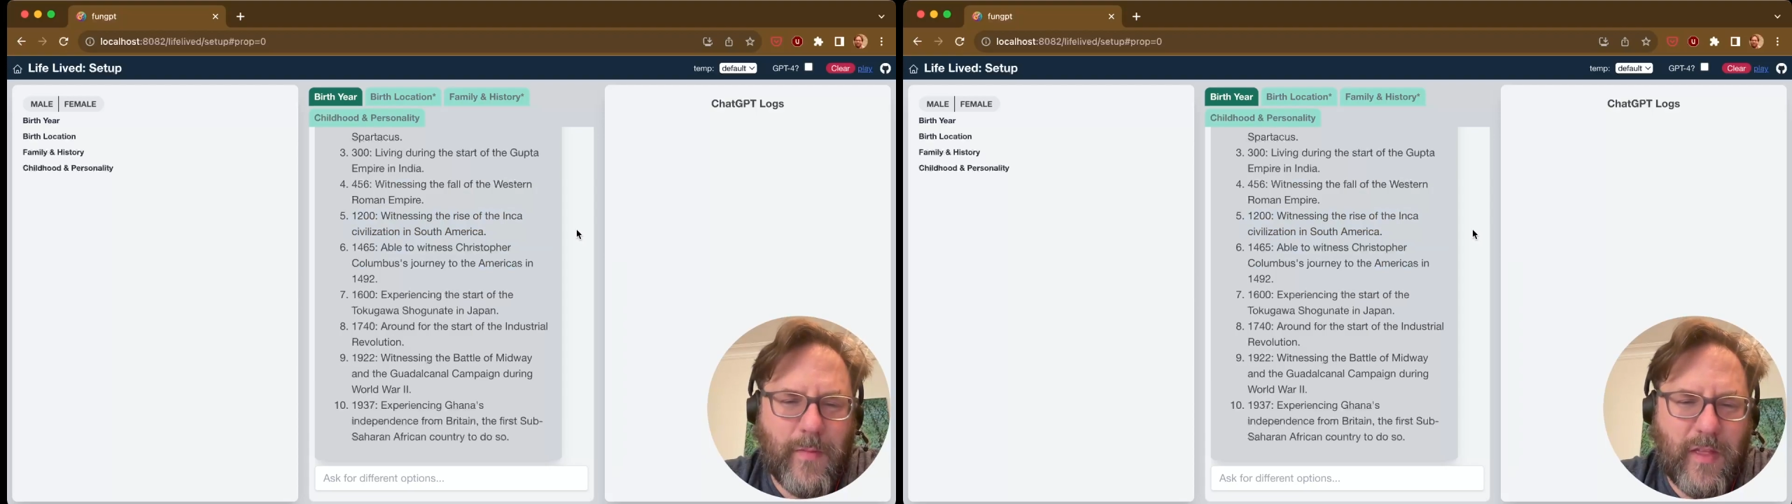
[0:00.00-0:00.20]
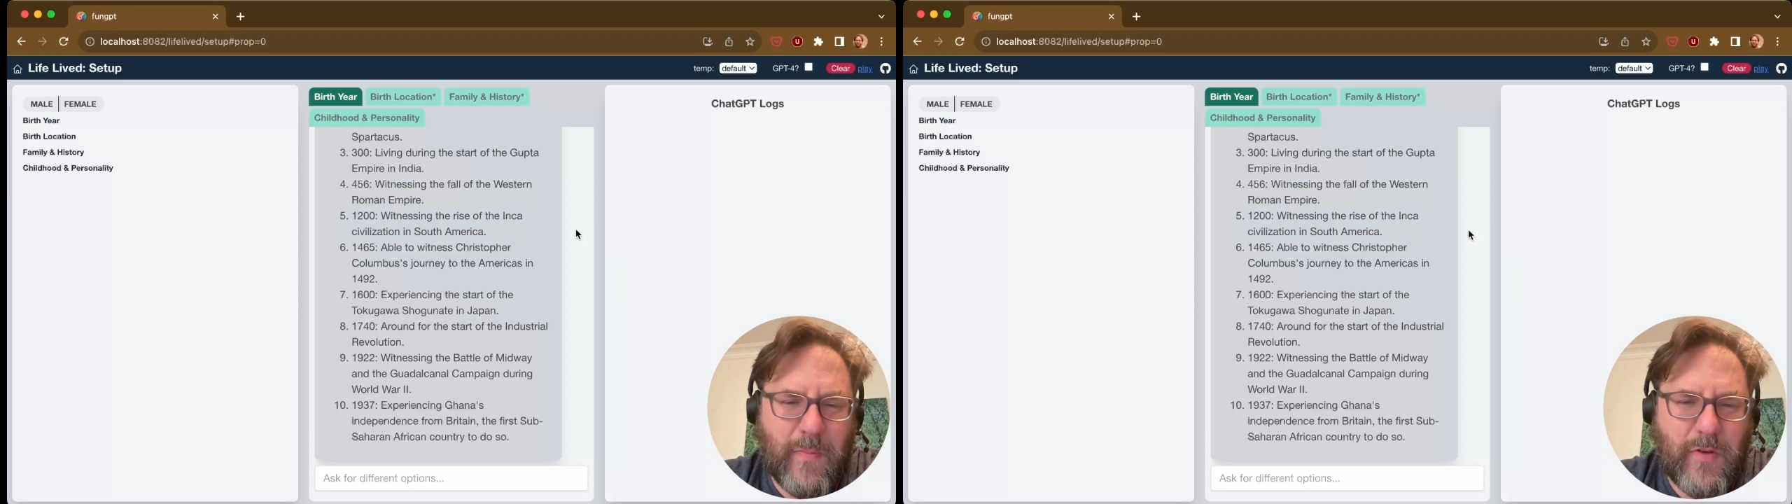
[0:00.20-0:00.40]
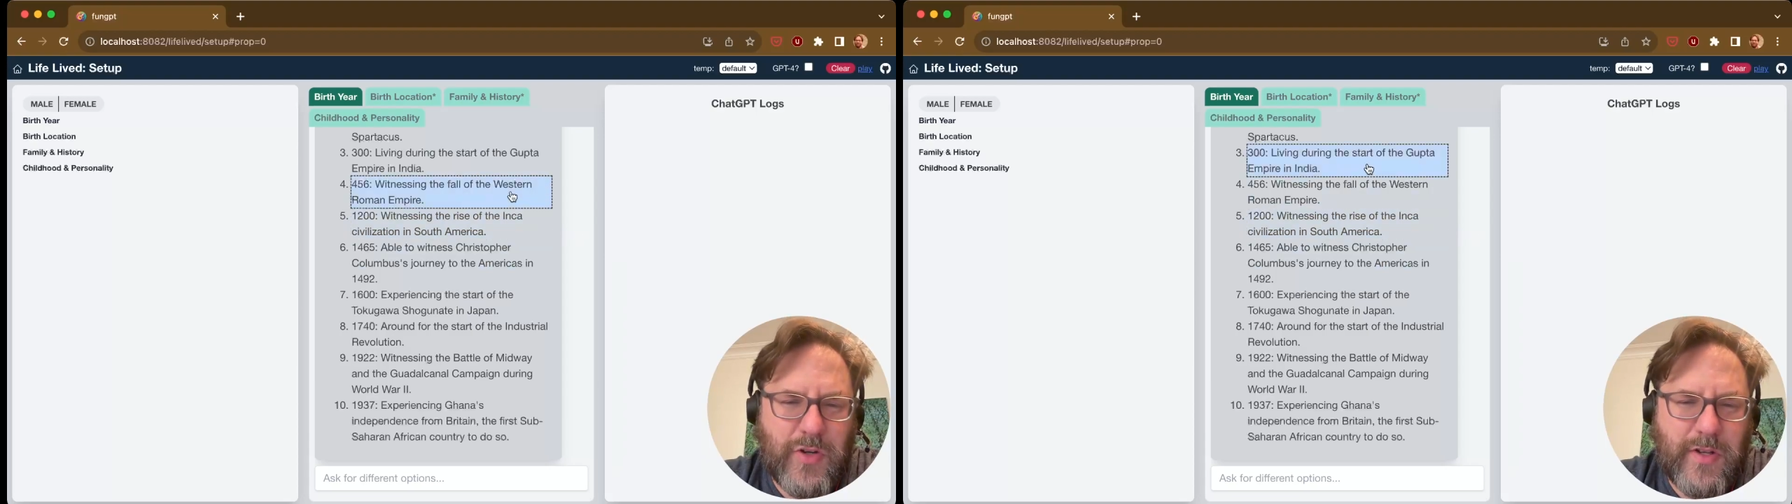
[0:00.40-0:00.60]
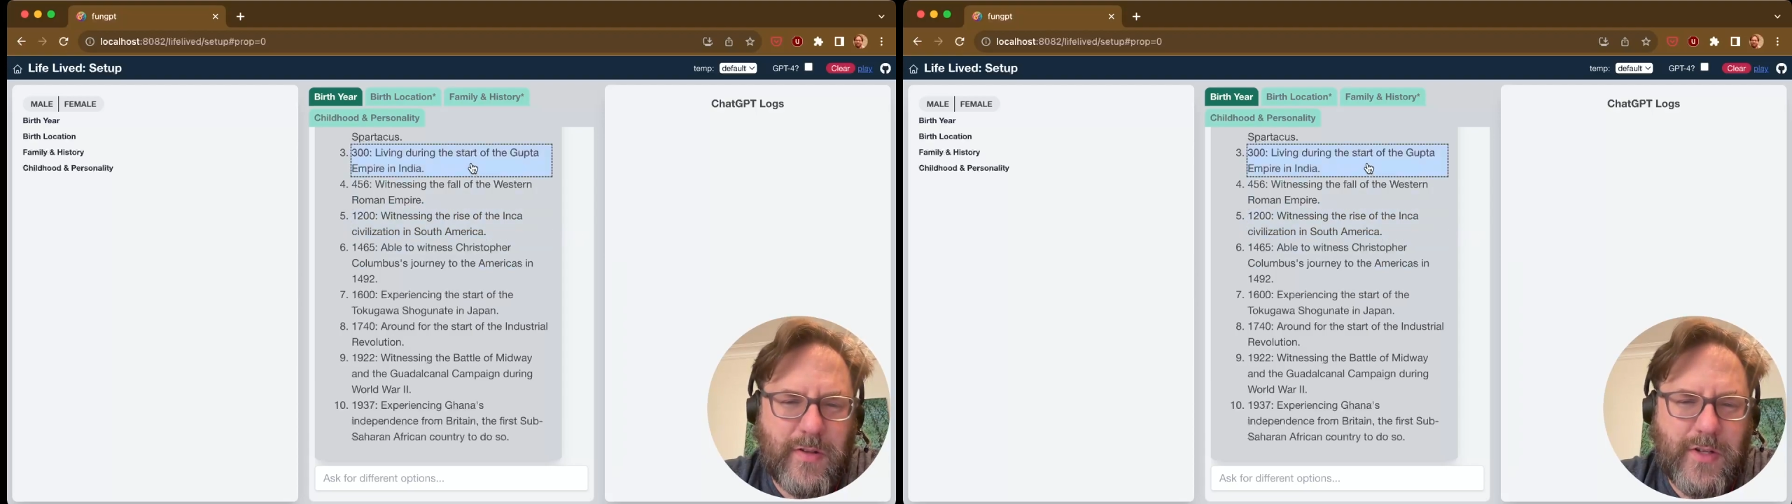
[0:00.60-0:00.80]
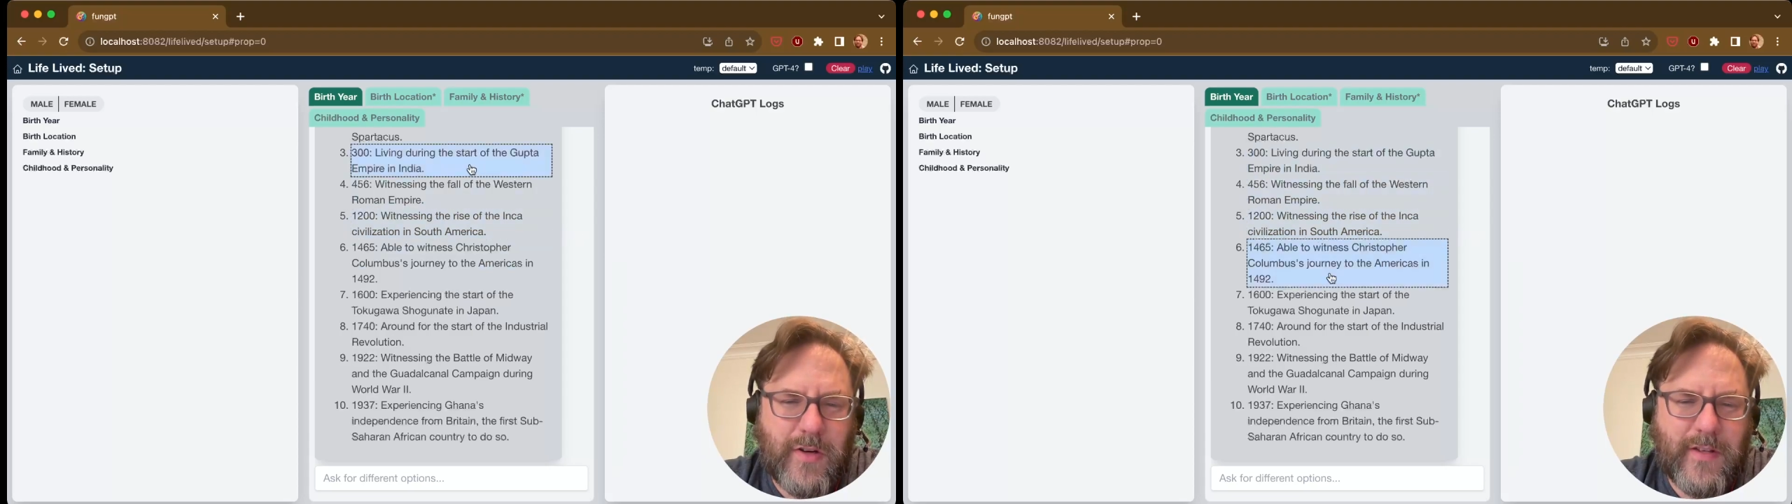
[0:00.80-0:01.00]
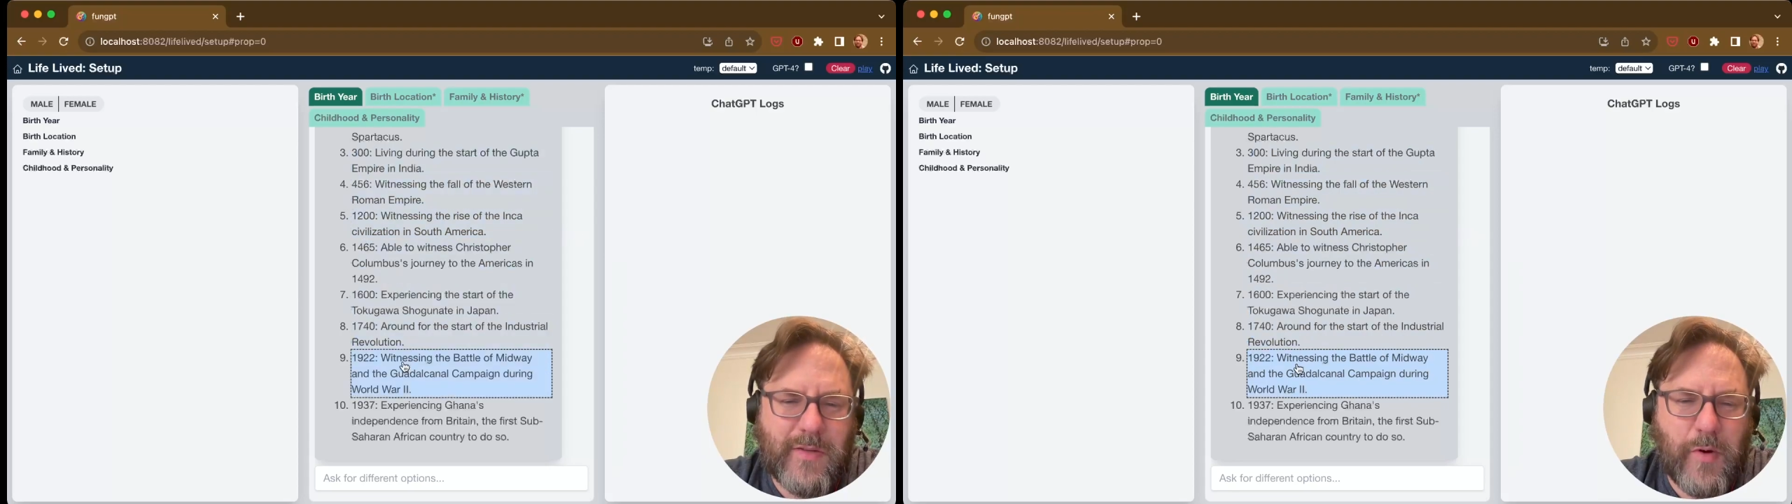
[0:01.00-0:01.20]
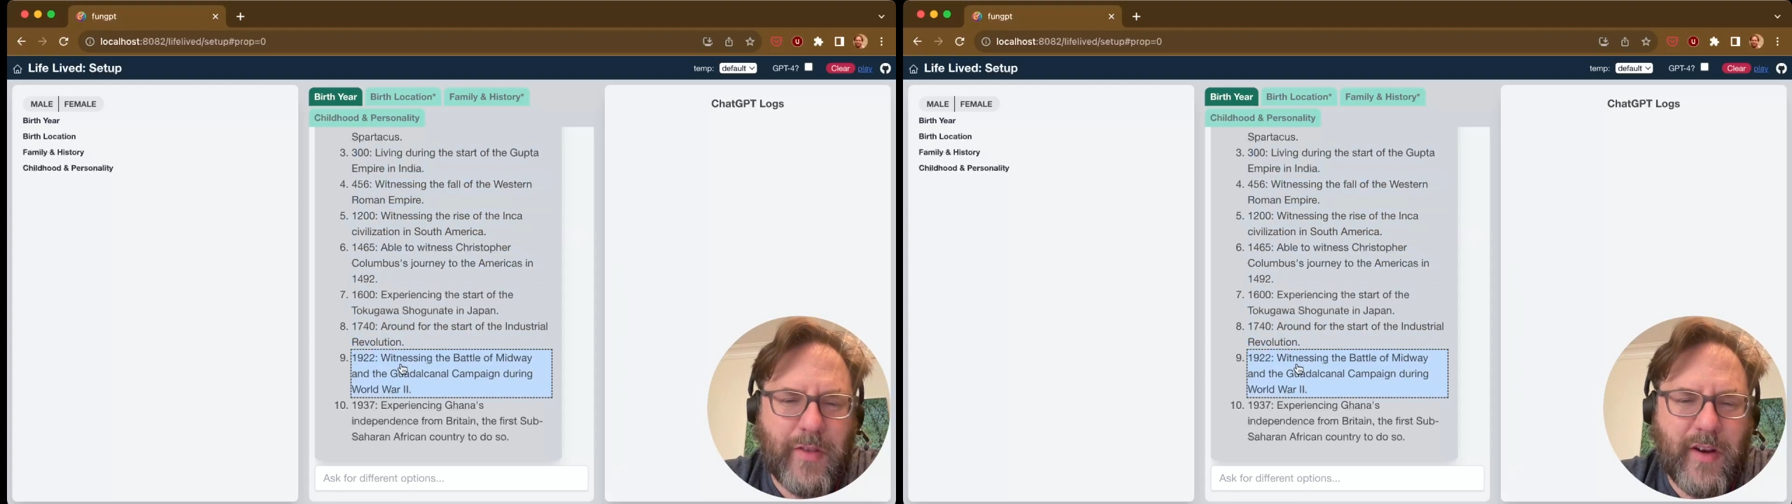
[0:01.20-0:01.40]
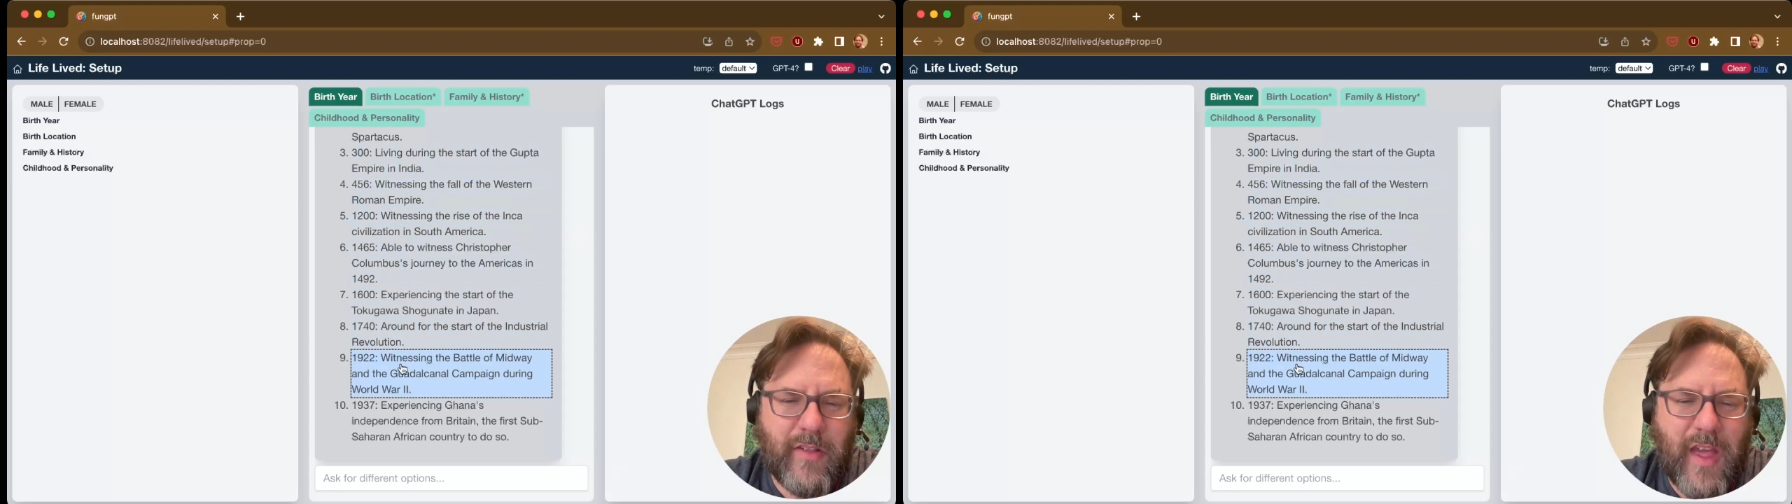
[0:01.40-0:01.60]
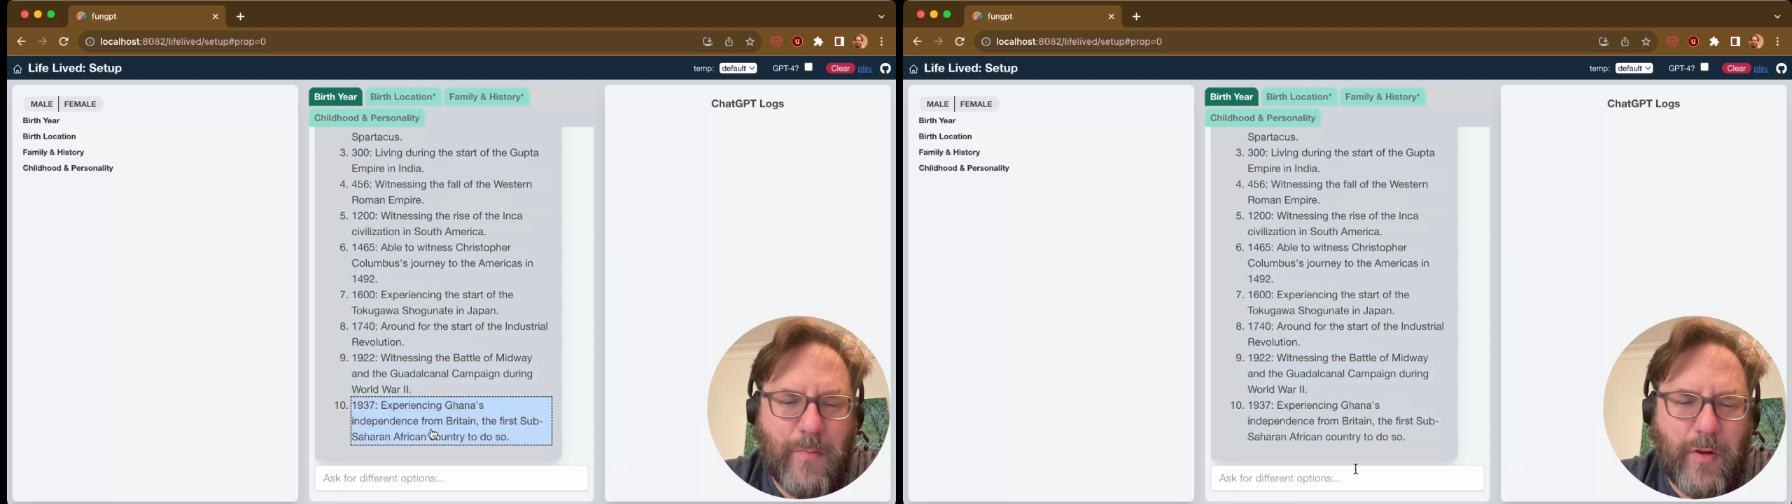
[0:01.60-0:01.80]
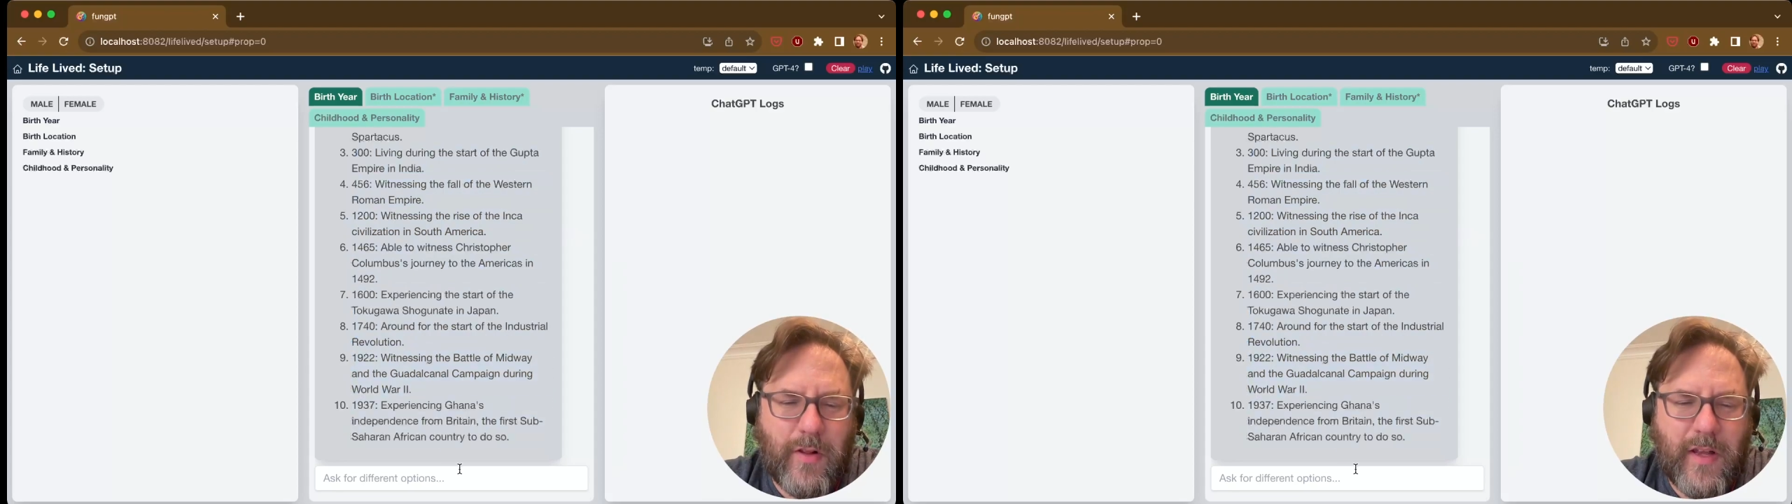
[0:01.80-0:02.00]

It serves as both an example